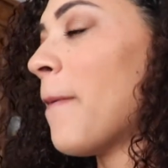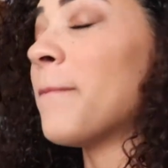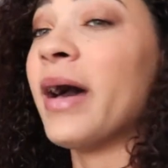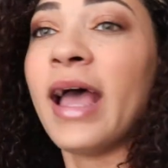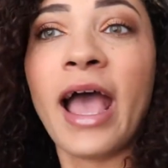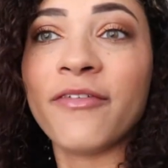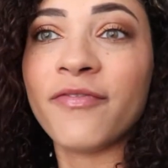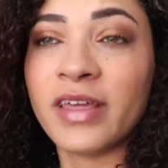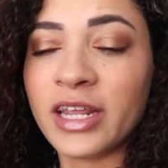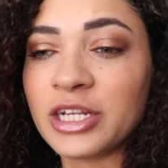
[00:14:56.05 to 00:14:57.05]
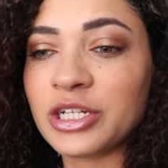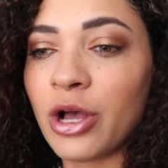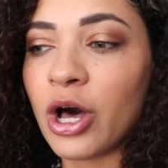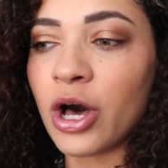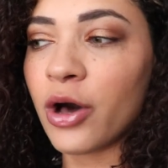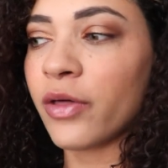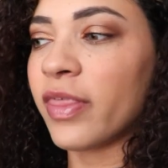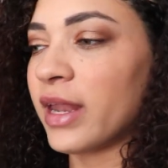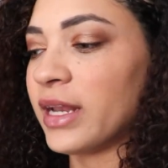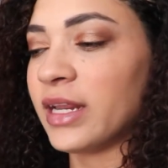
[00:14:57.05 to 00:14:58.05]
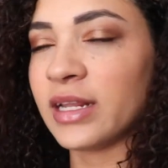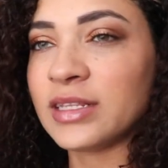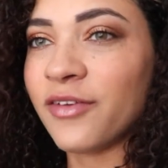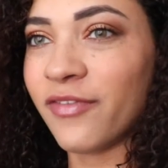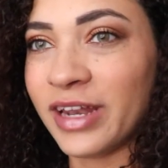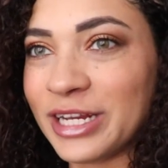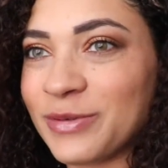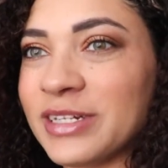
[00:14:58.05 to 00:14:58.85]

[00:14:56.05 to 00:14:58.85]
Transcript: but I finished all that I needed to finish,